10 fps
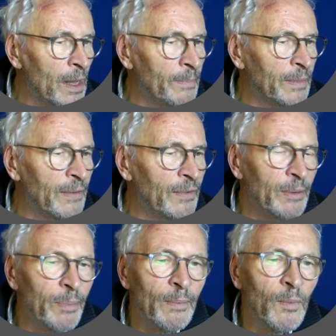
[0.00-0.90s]
give it a
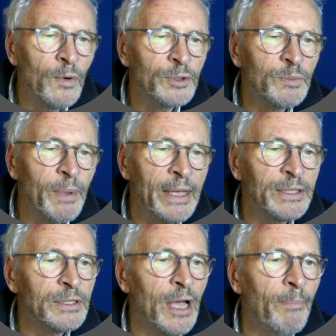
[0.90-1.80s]
bit more space
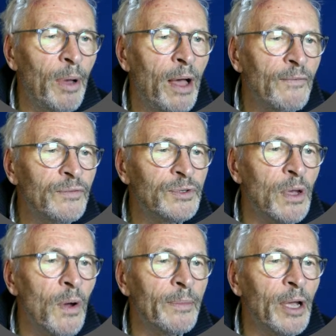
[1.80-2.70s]
above. So
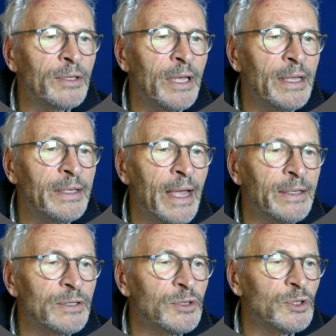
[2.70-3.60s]
I'm going to
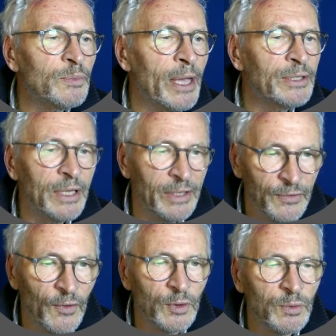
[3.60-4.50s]
indents and spacing. This, of
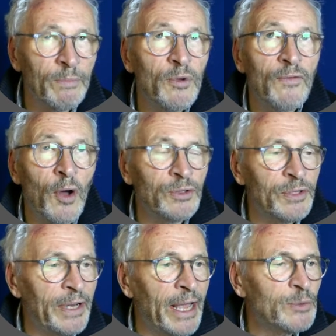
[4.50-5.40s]
course, will move it on to the
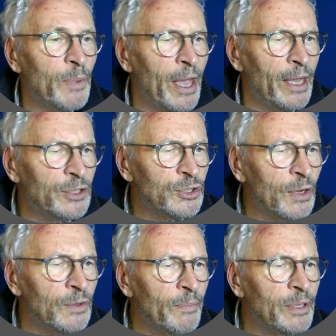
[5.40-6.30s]
next page. So
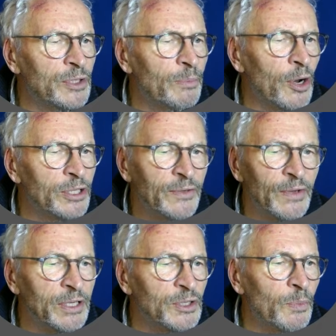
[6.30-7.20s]
don't be surprised if it
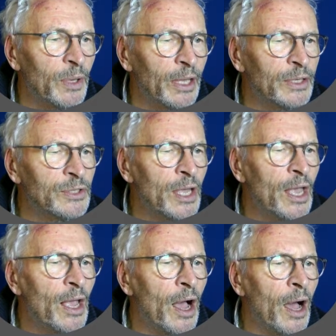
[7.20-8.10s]
disappears.
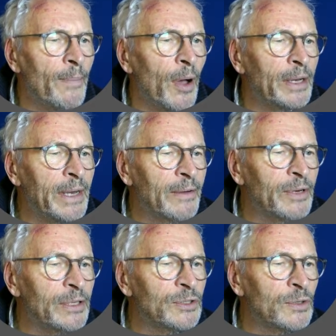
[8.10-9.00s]
I now
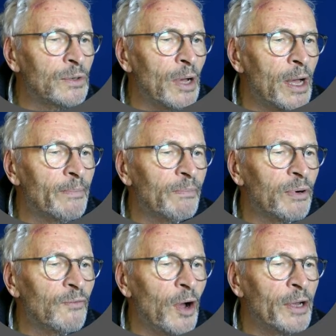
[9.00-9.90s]
need to
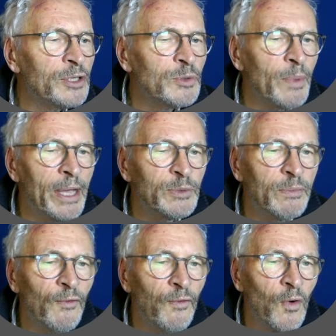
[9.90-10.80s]
provide a space
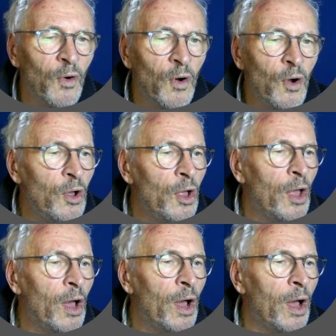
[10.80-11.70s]
before,
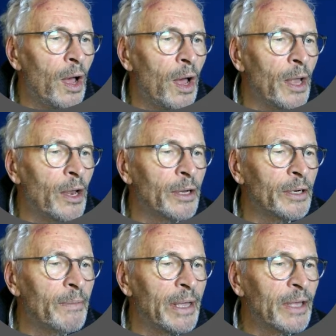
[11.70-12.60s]
and I'm going to
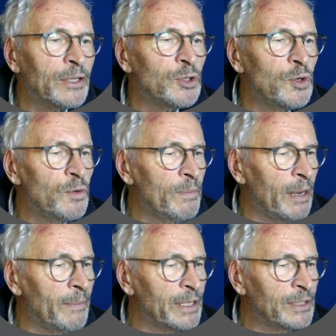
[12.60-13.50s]
make that 2
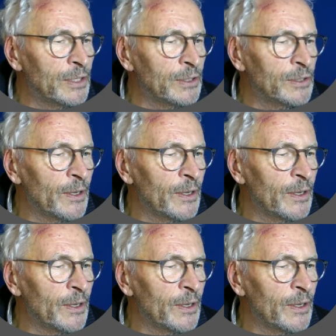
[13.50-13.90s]
millimeters.